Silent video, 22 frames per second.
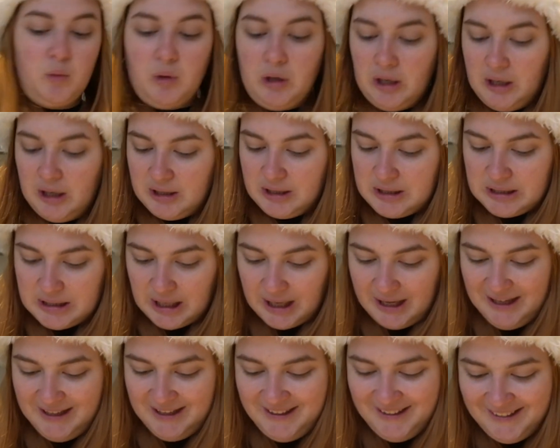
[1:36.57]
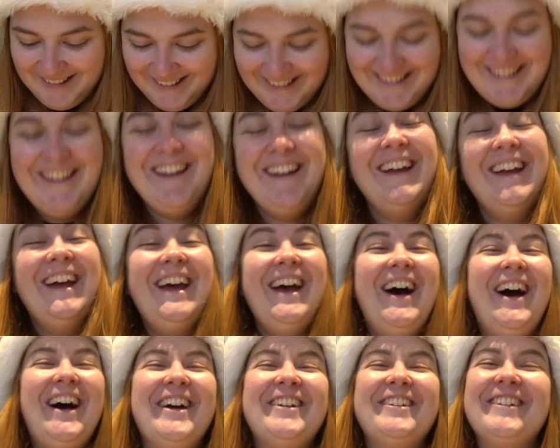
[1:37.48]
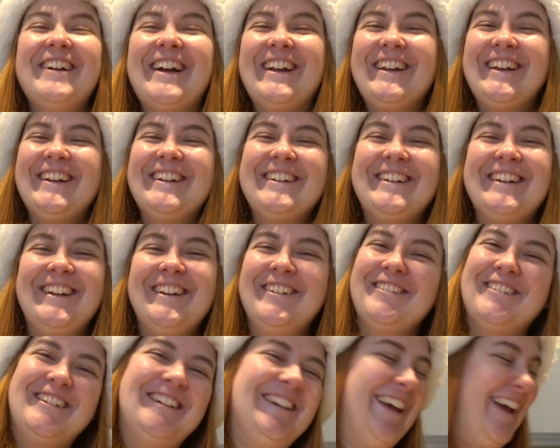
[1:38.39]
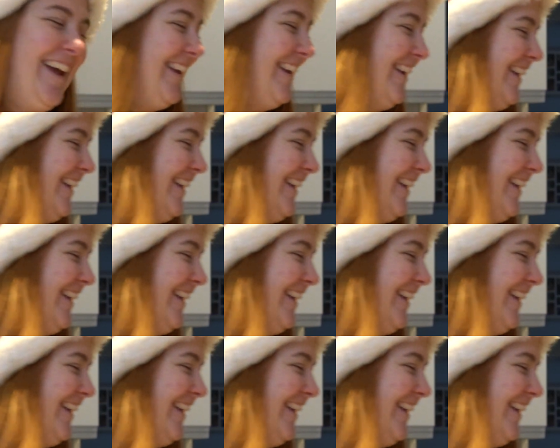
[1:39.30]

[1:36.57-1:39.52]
What did it say? I read it and didn't retain